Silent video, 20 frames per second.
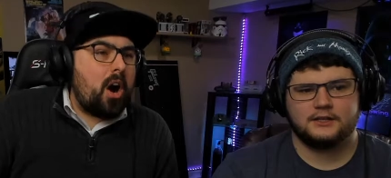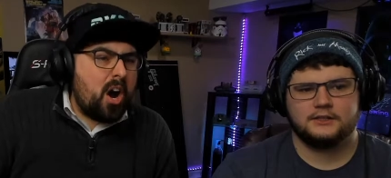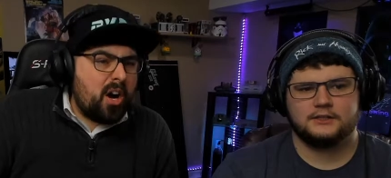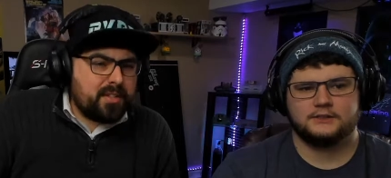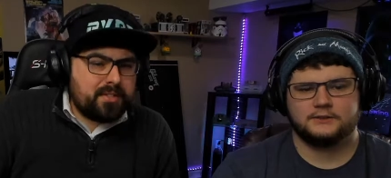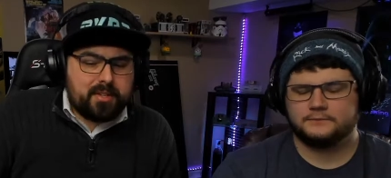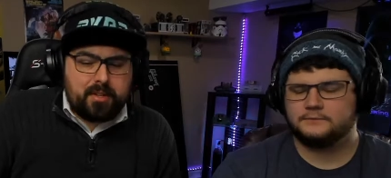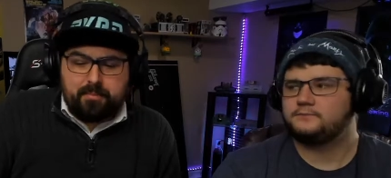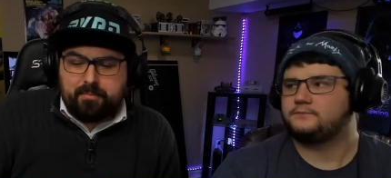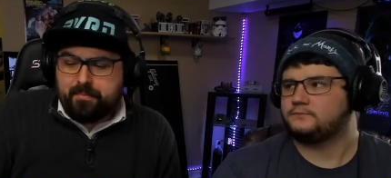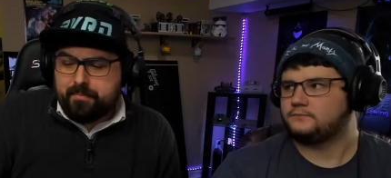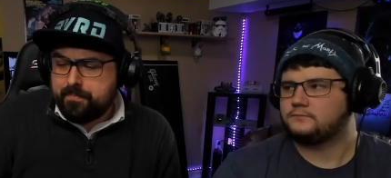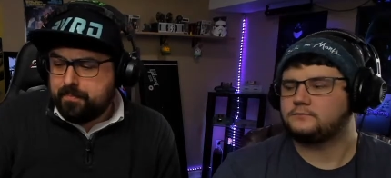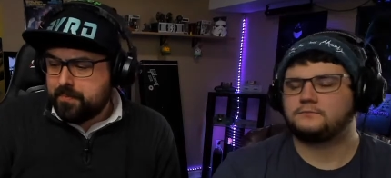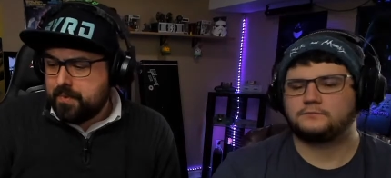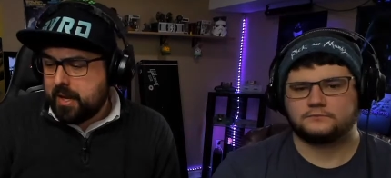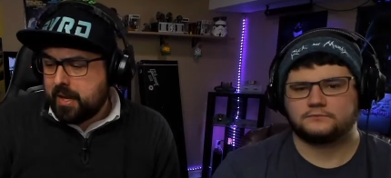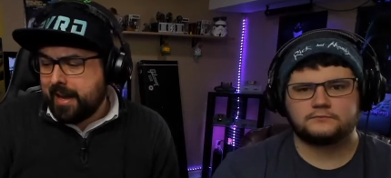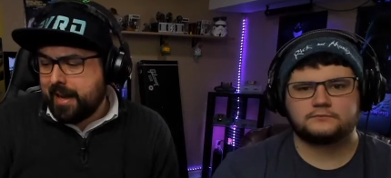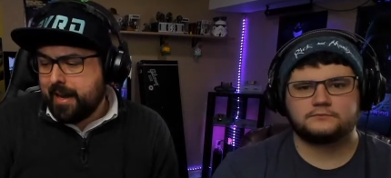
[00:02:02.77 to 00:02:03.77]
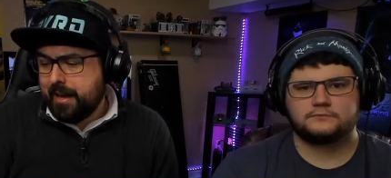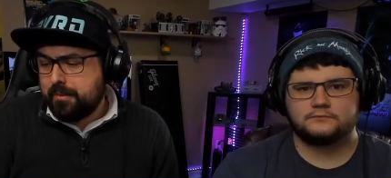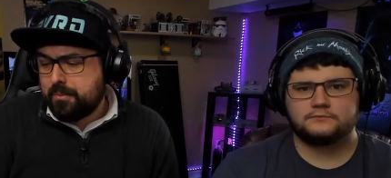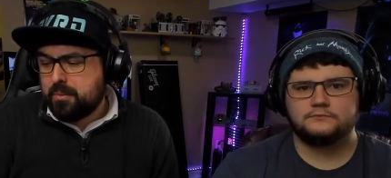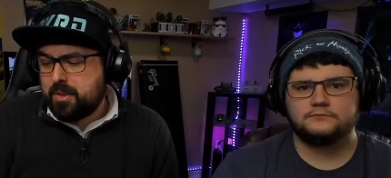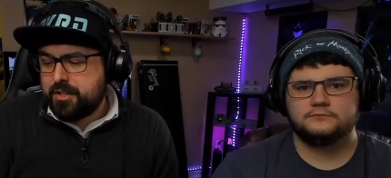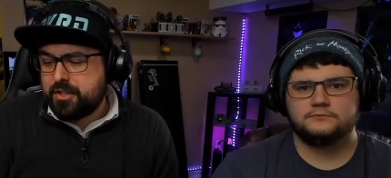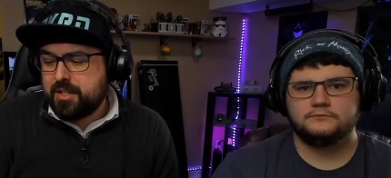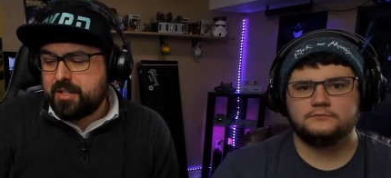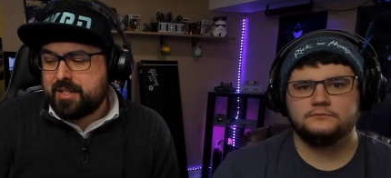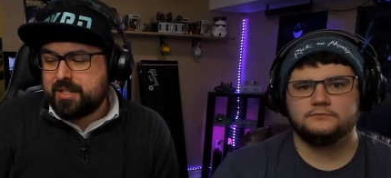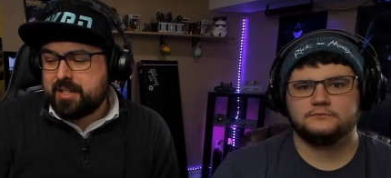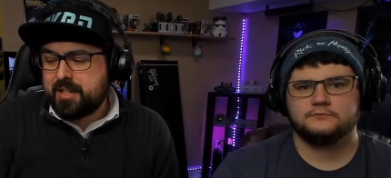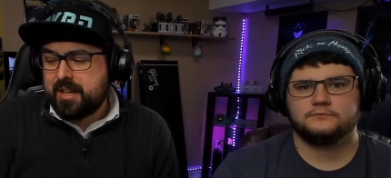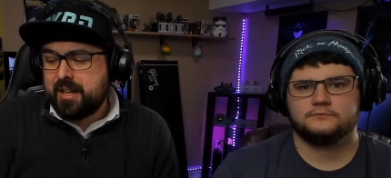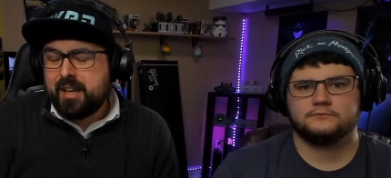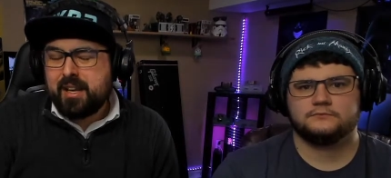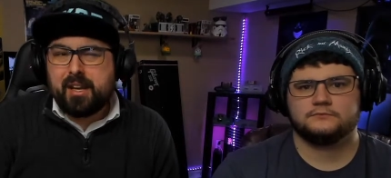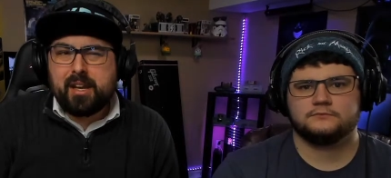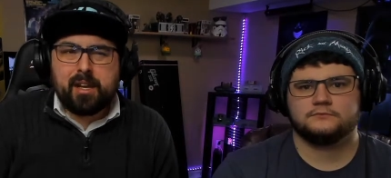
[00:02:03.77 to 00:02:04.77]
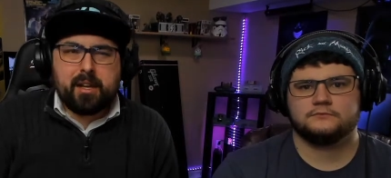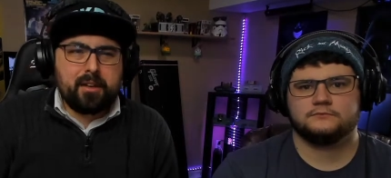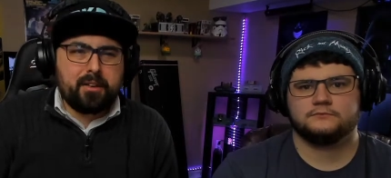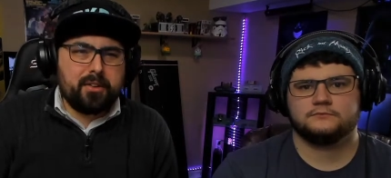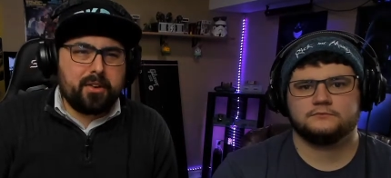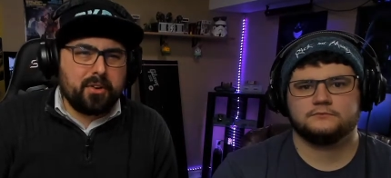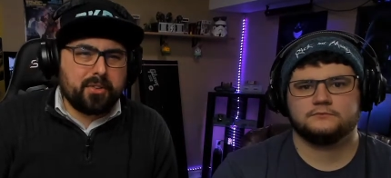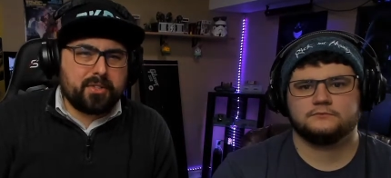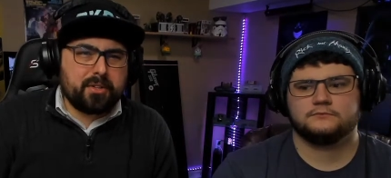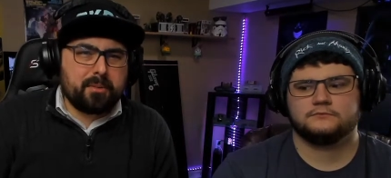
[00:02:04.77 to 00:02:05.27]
Speaker 1: awesome, uh, which is no